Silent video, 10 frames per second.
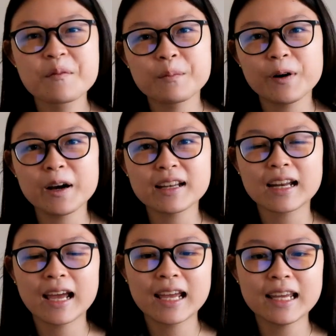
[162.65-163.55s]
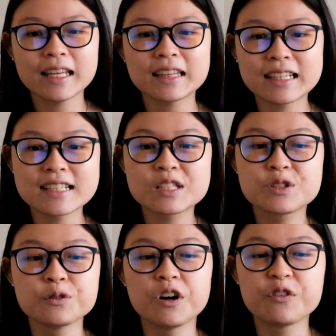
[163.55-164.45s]
but it is
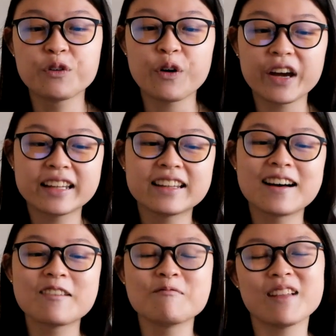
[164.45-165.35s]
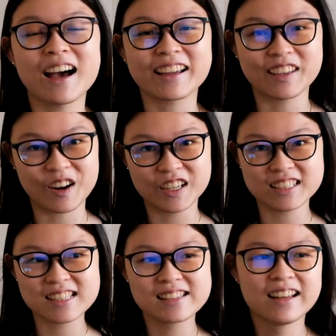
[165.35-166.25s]
to avoid black yarns.